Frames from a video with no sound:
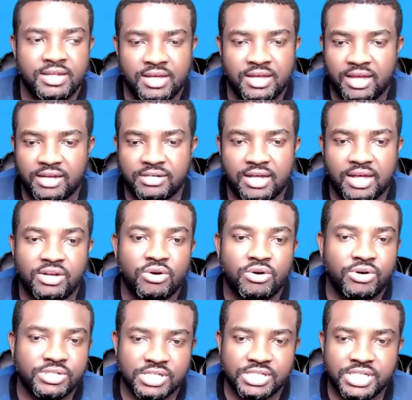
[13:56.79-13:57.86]
And I know
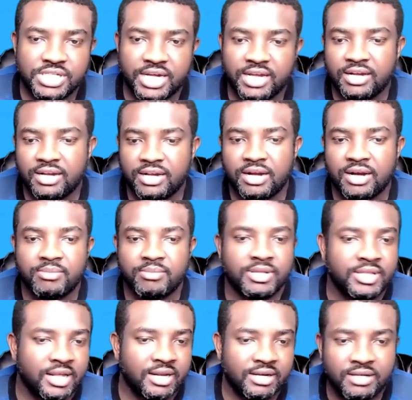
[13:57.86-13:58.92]
it's a chicken in there, but
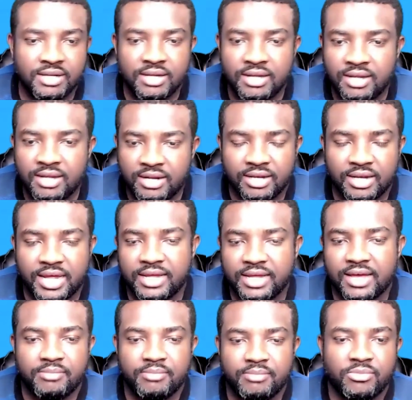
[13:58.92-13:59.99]
then like
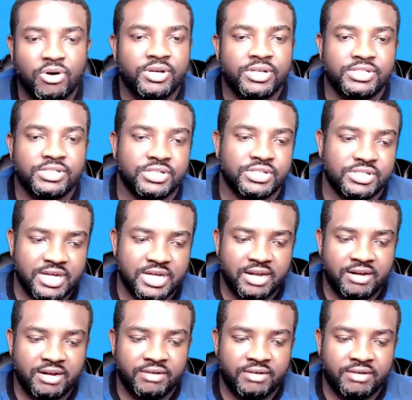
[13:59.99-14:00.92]
I'm always just kind of like